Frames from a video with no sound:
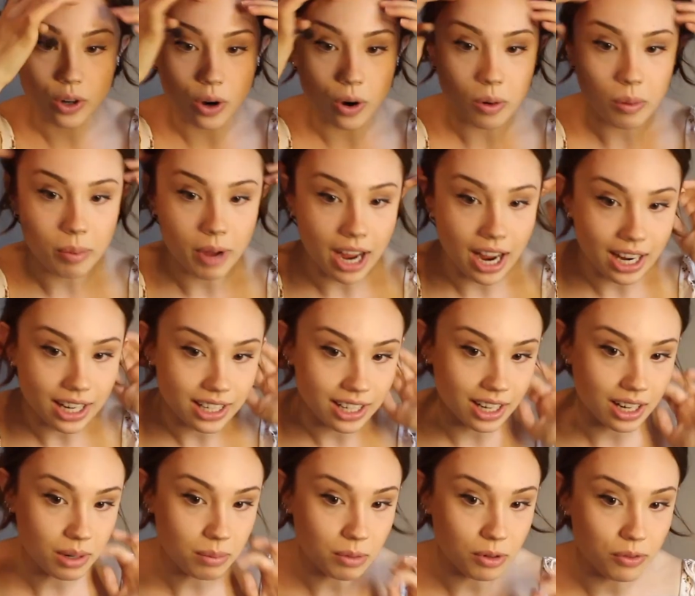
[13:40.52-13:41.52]
go back
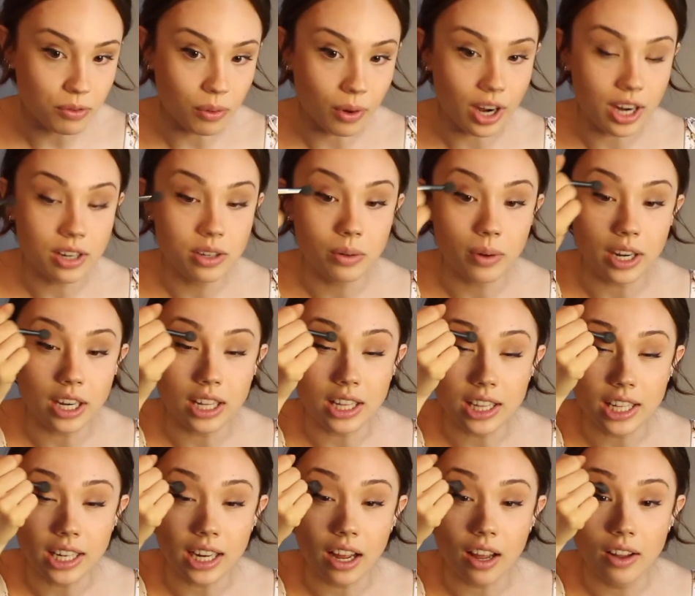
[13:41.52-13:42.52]
in before I do
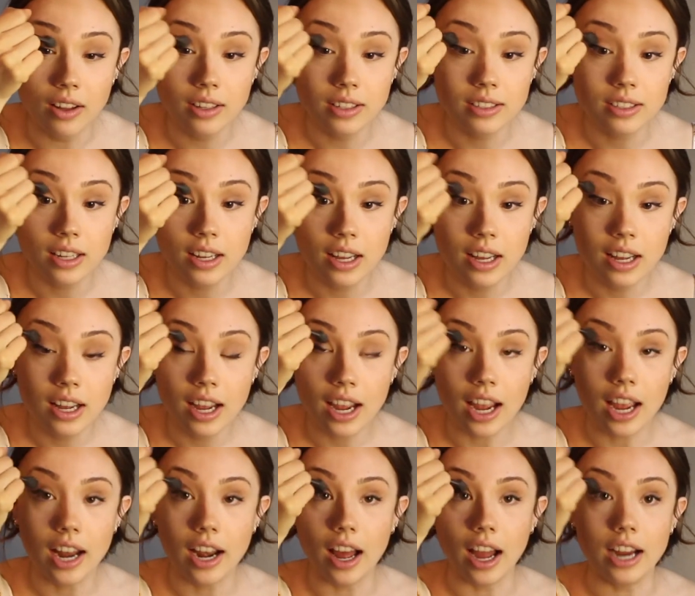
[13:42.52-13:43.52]
anything else
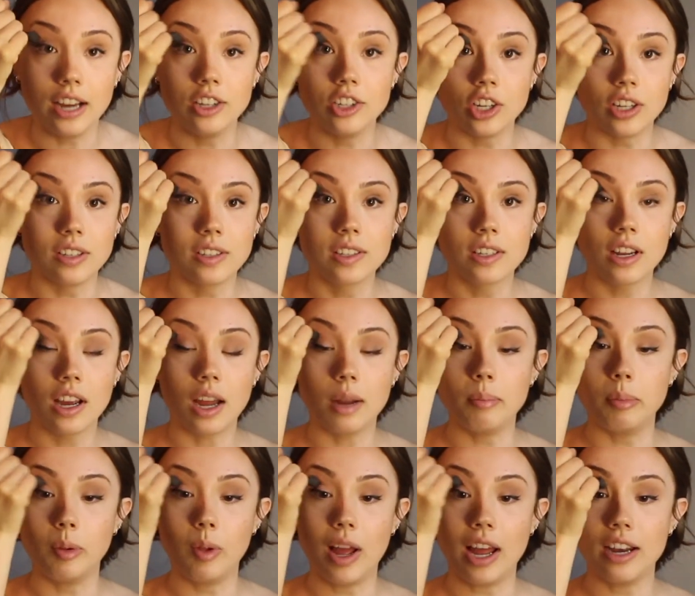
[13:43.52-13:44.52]
and I
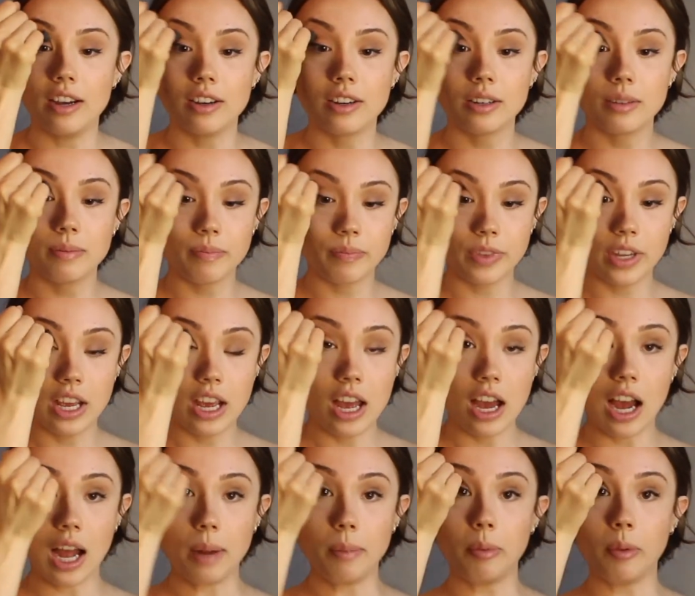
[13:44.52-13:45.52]
blend.
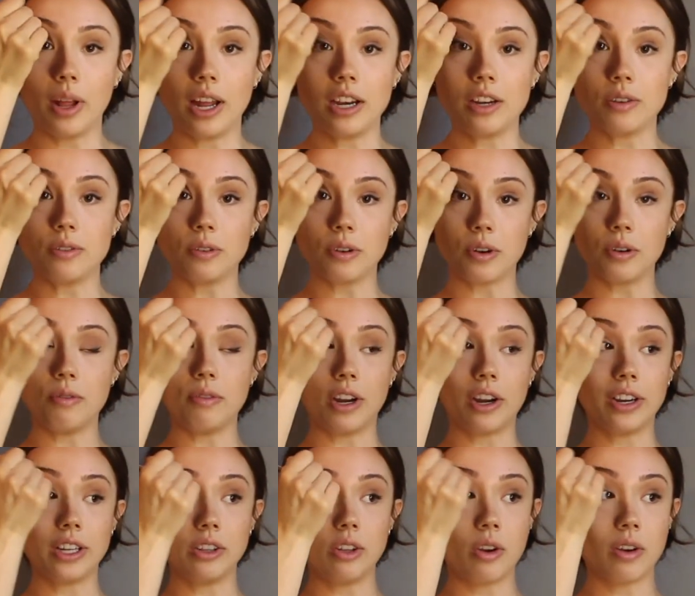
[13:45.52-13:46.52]
I blend for a
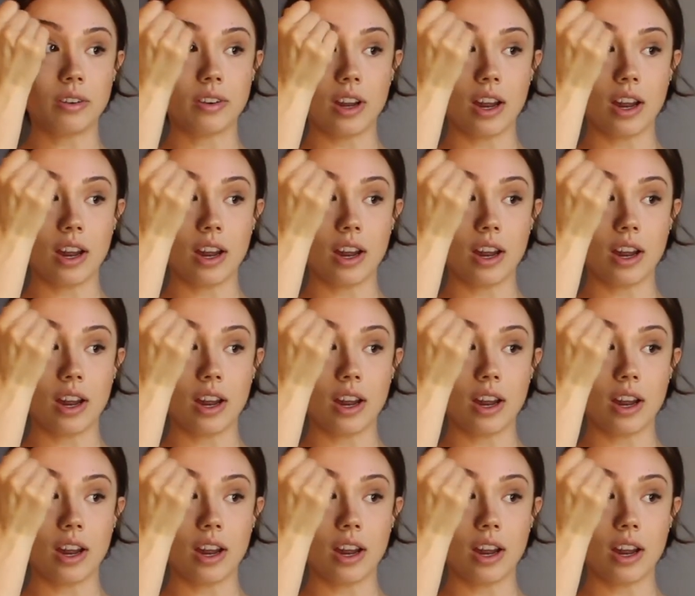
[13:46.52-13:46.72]
very long